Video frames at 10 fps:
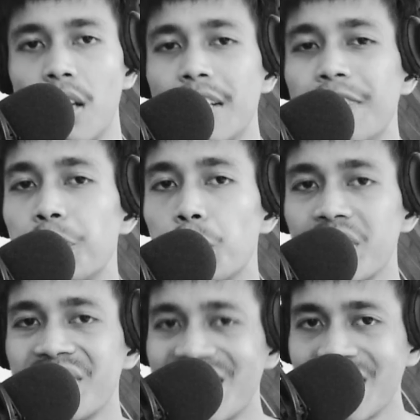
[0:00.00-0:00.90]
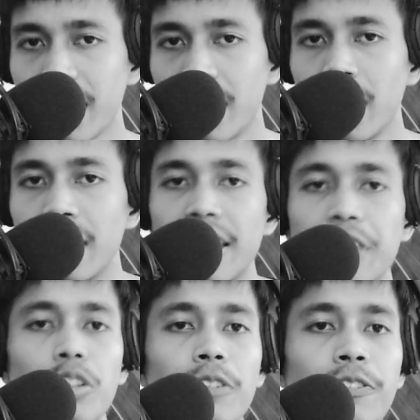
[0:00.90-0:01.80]
If you are sick, then
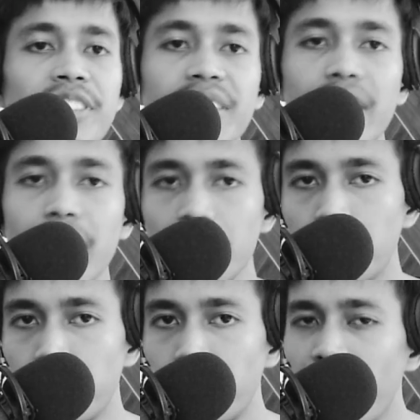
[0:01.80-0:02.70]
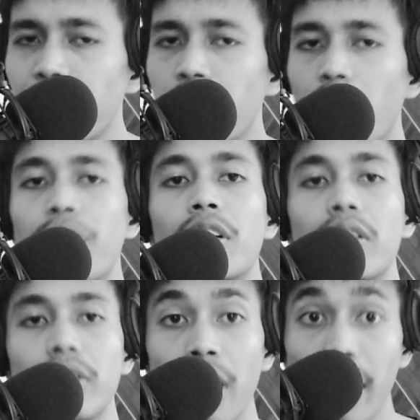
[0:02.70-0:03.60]
you are physically deprived of a
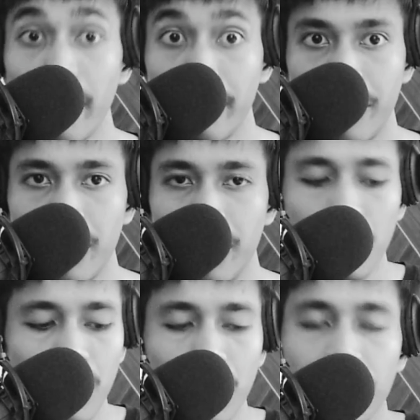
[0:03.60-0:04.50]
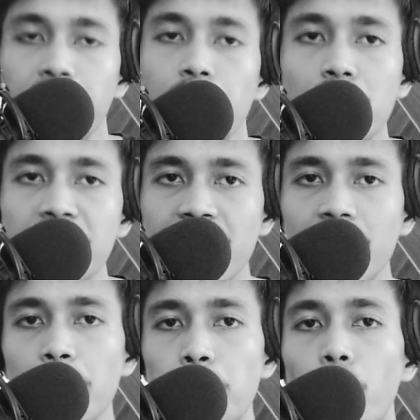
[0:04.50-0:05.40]
good health. If you
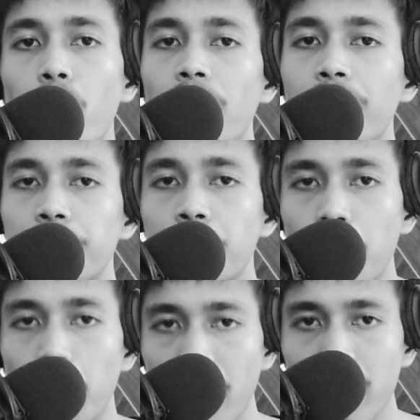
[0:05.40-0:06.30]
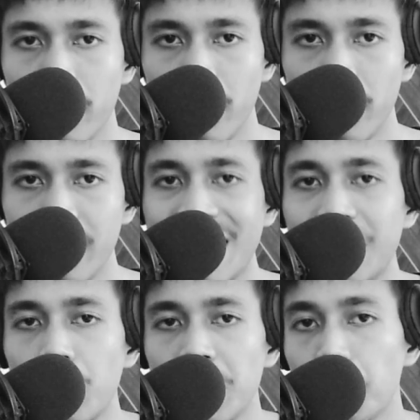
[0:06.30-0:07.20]
recently broke up with your partner, then
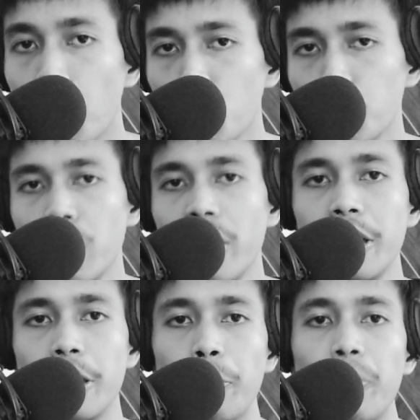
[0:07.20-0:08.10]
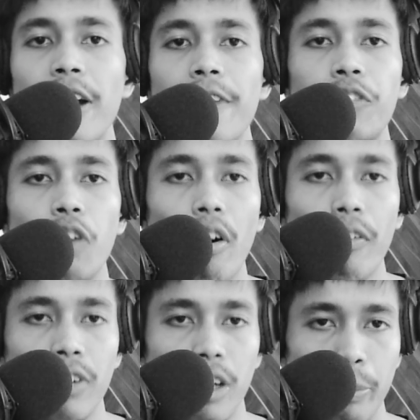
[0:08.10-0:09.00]
you are emotionally deprived
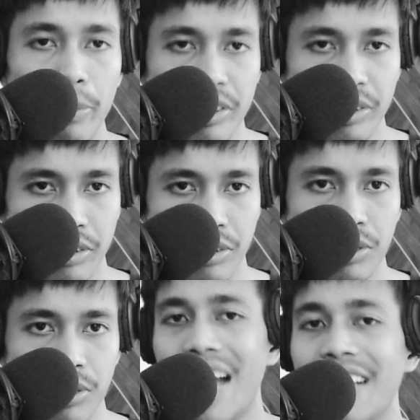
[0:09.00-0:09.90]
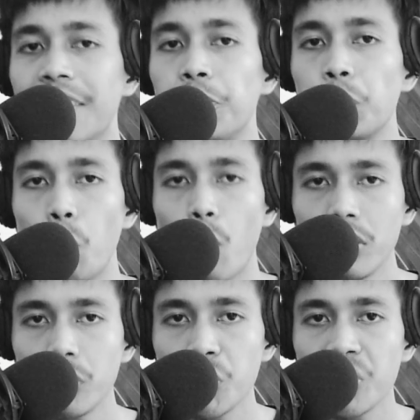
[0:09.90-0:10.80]
of her presence. And if you
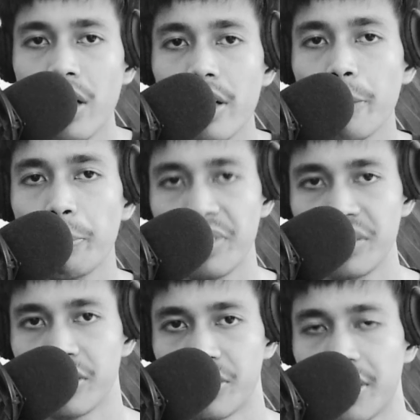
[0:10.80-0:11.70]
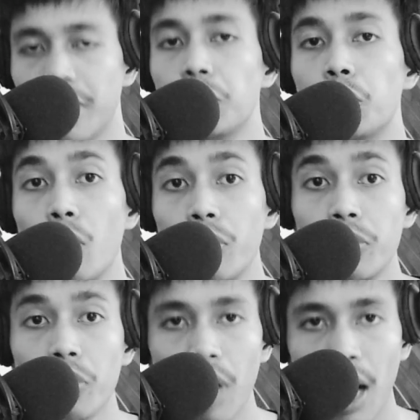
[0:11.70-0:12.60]
want to start a business and you don't
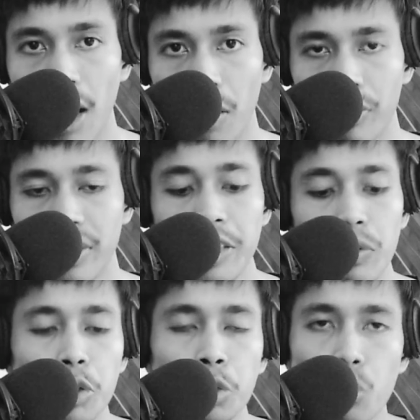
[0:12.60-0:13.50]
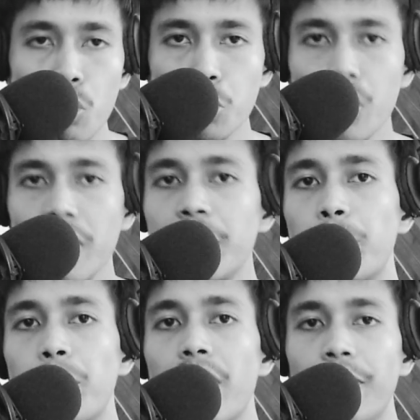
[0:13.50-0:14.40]
know how, then you are socially
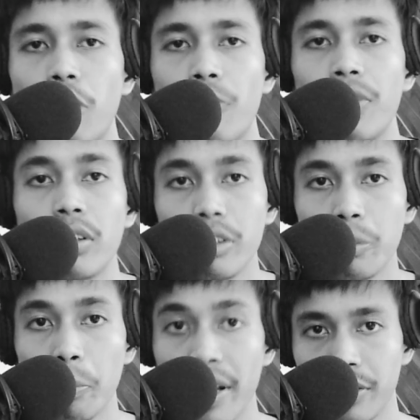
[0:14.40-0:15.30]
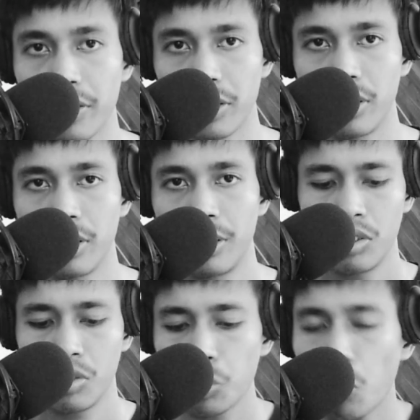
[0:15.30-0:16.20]
deprived of a good mentor.
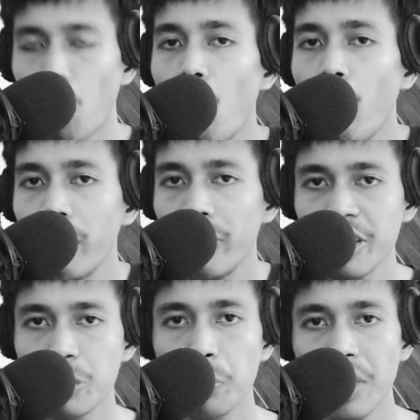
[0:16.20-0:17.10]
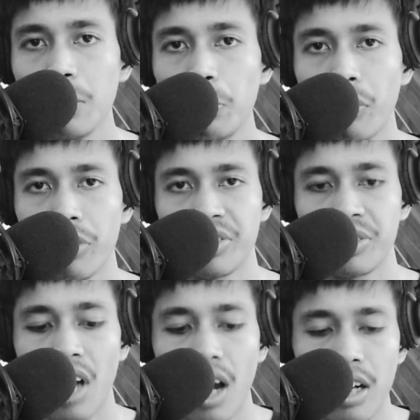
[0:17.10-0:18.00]
So all these pain points
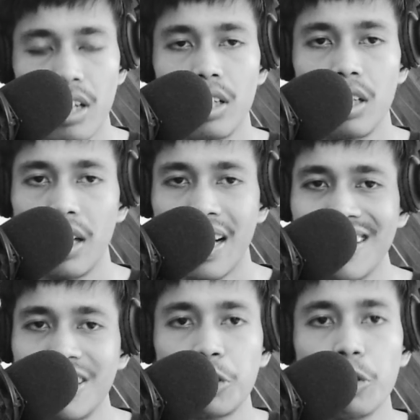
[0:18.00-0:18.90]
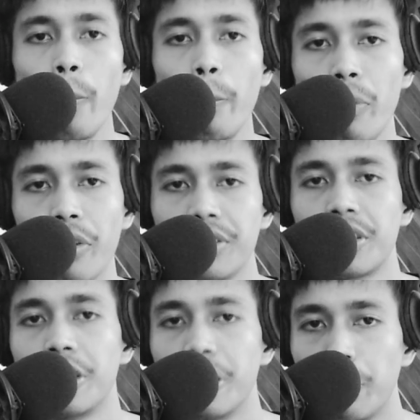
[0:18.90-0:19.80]
are at some point
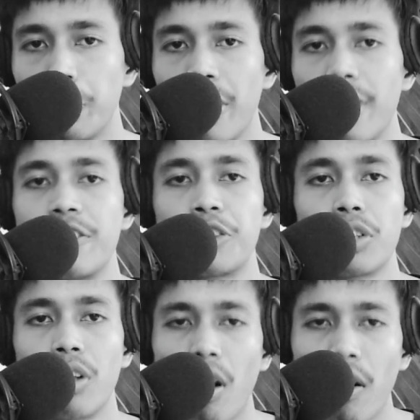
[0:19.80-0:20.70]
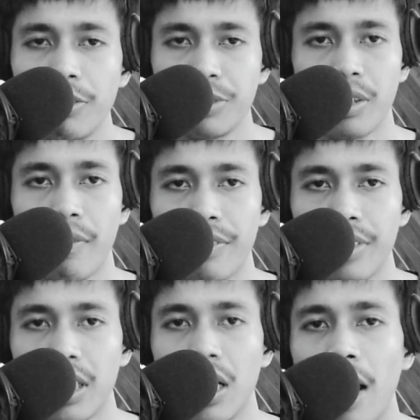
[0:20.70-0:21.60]
deprivation of
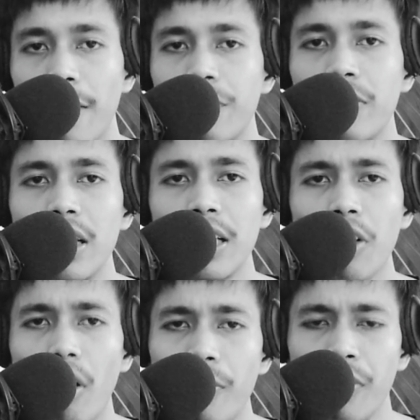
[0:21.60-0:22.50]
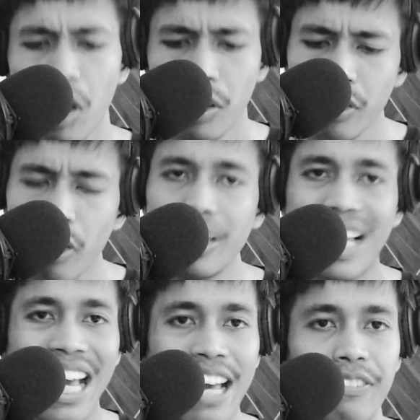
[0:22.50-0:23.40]
something, a feeling of not
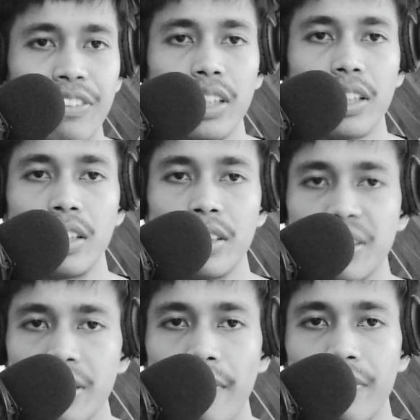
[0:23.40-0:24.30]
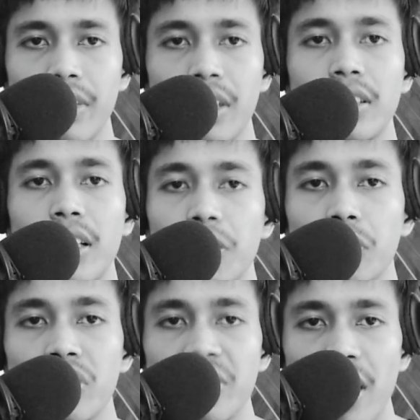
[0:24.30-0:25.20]
having something that you
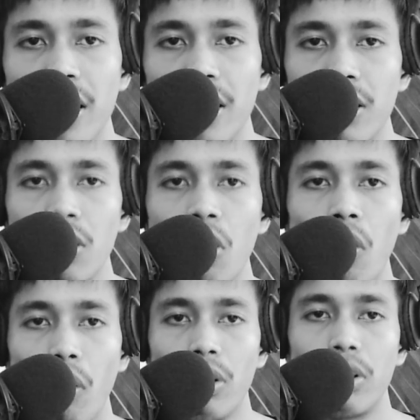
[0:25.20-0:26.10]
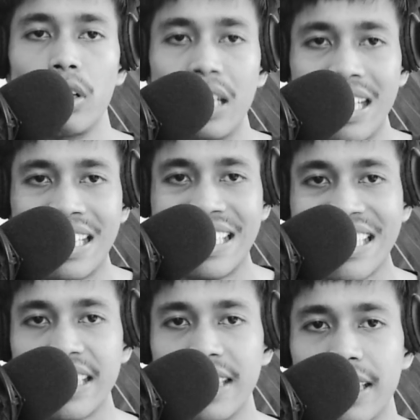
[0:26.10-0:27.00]
desire or
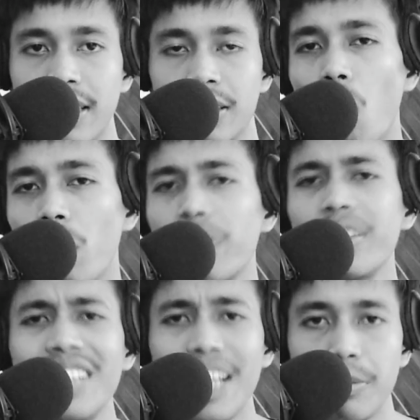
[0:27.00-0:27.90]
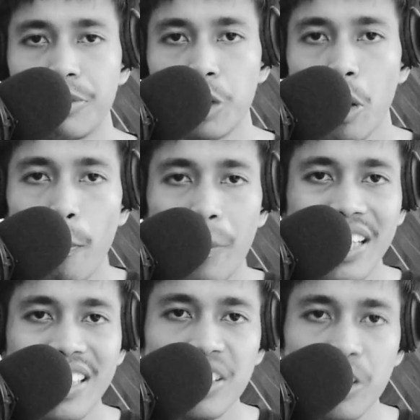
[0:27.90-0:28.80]
need. Oftentimes,
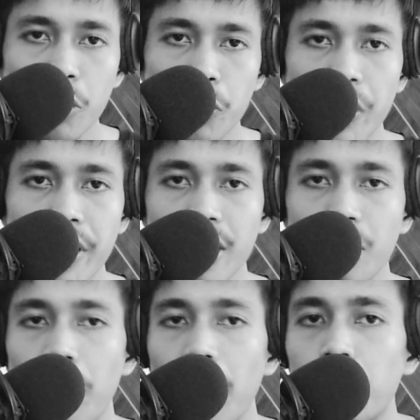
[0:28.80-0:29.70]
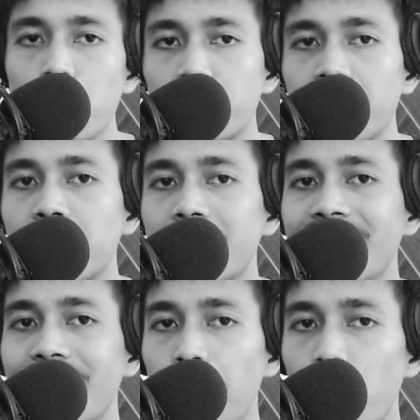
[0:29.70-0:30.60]
pain is created by
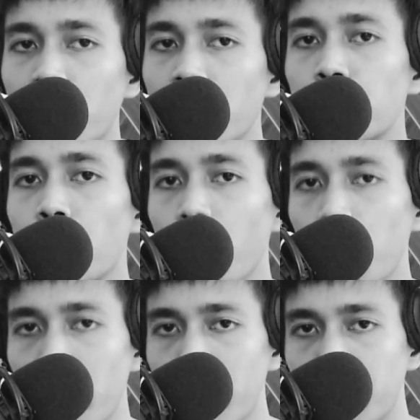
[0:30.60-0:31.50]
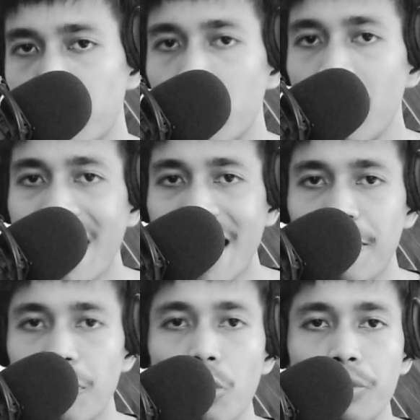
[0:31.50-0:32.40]
projecting a potential pleasure
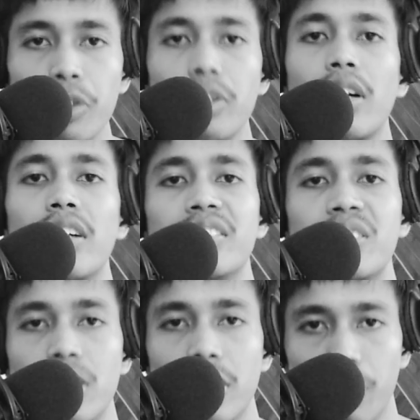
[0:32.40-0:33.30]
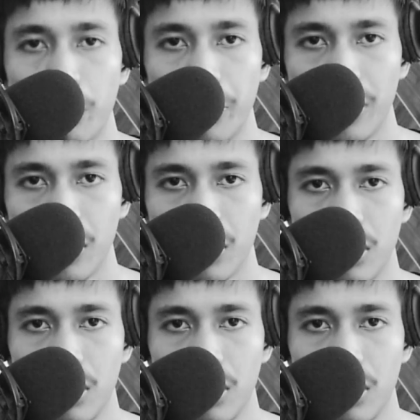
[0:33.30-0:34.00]
above your current state of being.